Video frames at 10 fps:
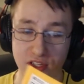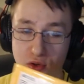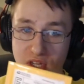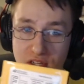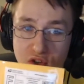are
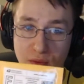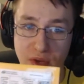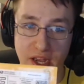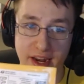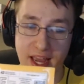things you can
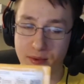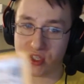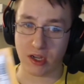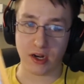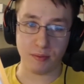buy on
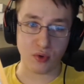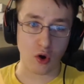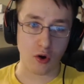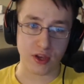Amazon in bulk.